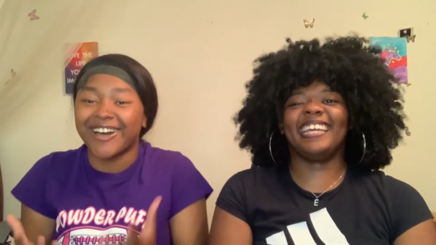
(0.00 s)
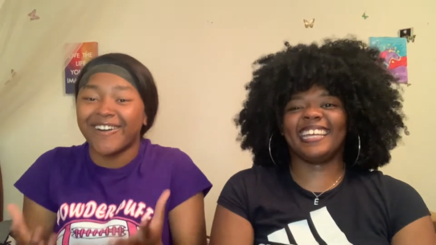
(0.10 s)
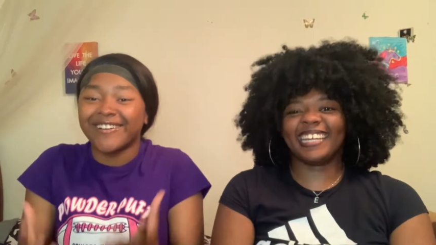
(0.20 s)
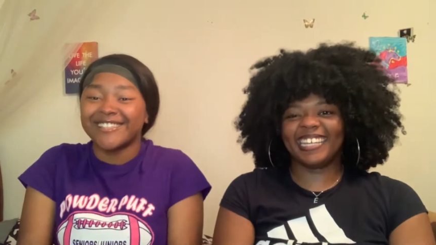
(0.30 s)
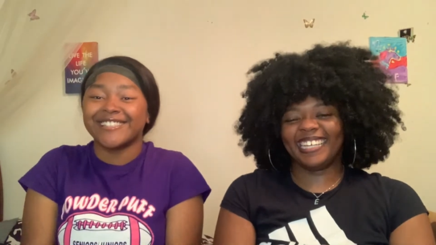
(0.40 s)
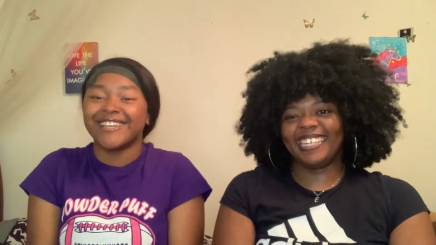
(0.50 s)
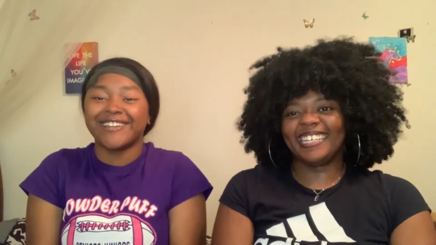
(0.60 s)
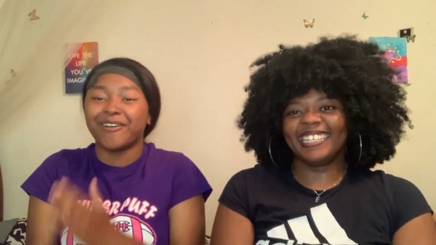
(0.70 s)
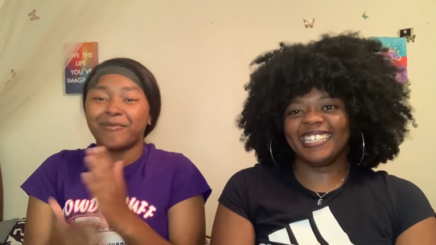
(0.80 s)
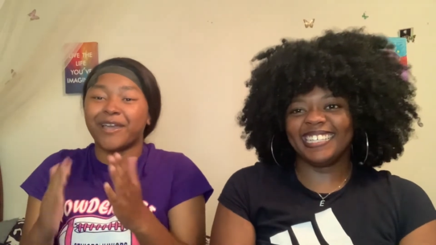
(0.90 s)
Speaker 1: always lit. It
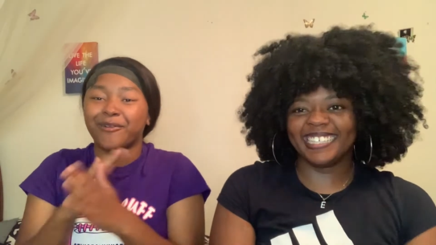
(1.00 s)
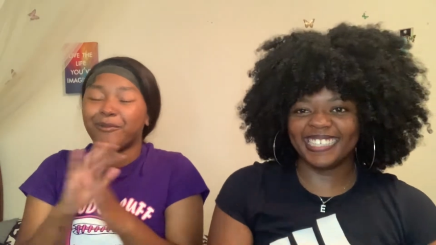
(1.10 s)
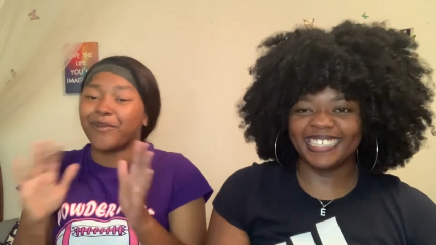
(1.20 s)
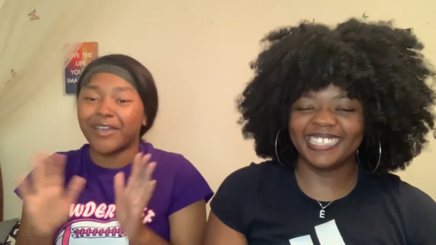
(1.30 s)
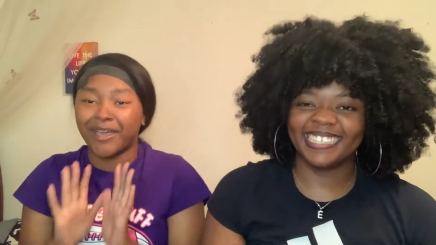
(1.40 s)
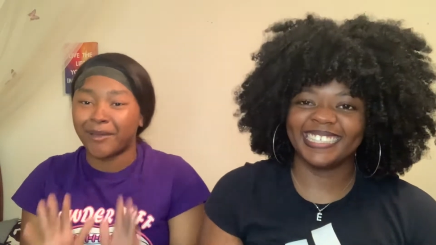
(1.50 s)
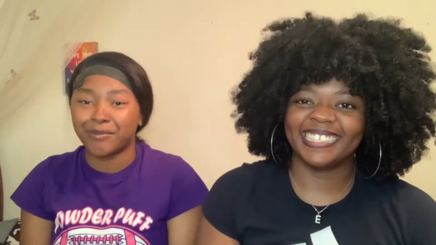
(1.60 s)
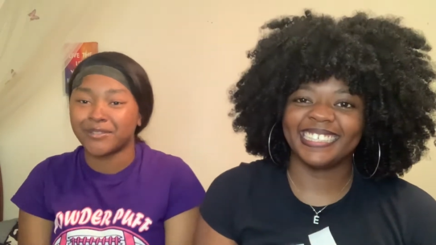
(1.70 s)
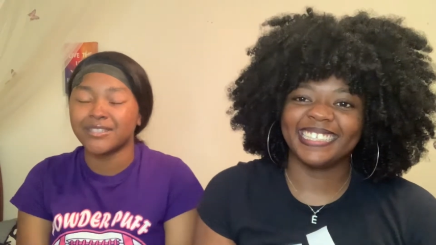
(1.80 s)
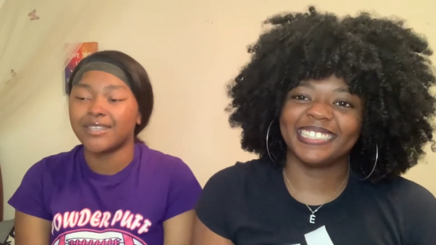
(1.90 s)
don't matter what happens.